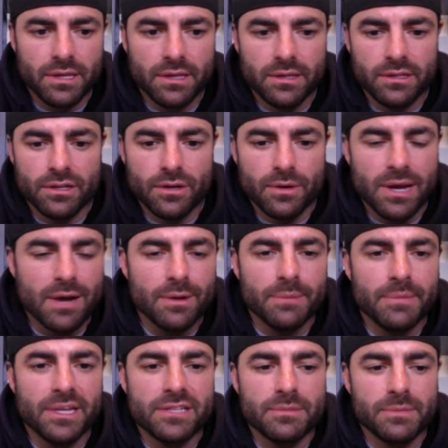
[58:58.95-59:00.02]
you know how it
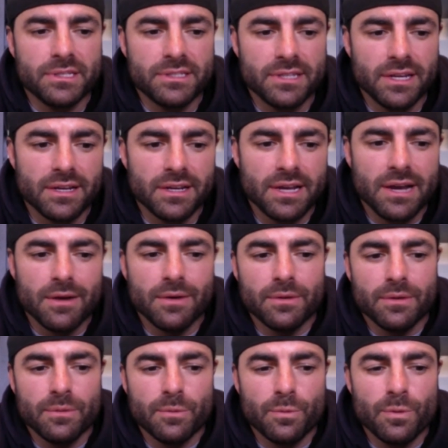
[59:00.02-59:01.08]
makes me tick how
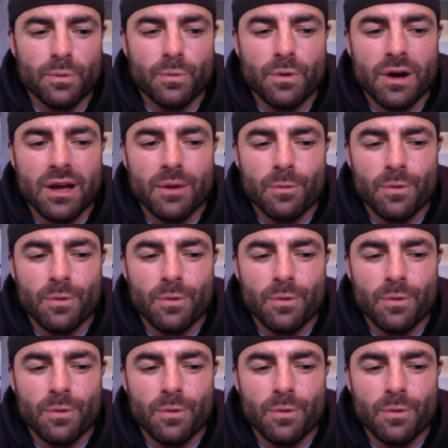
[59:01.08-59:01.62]
what